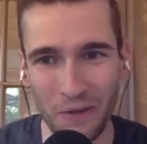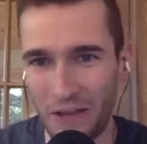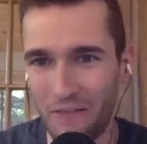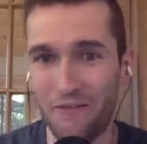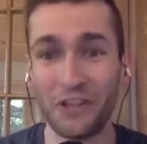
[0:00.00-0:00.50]

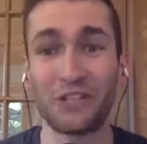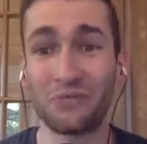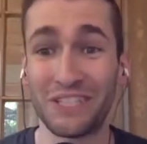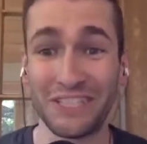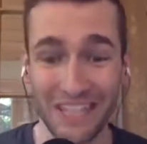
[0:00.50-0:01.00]
in
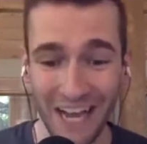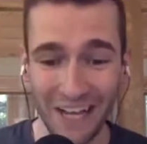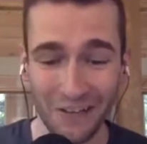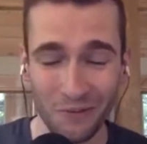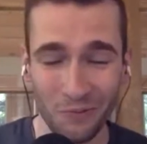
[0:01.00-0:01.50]
victory
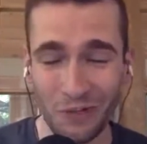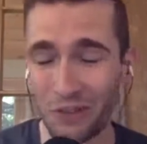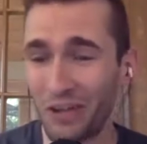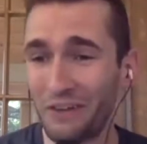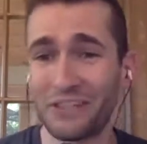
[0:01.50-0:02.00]
style, we
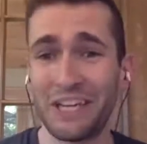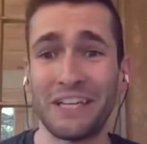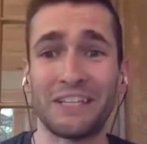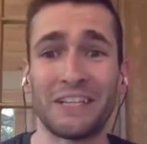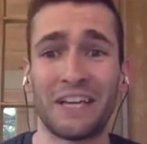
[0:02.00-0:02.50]
love to get
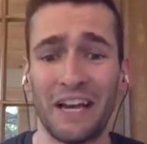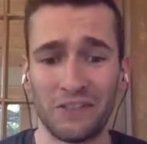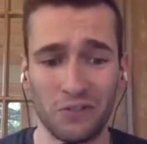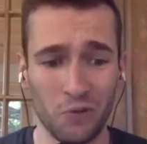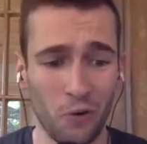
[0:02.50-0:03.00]
into guys'
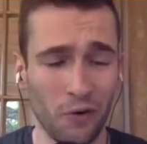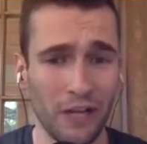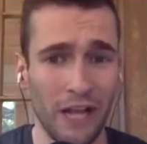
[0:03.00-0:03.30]
story,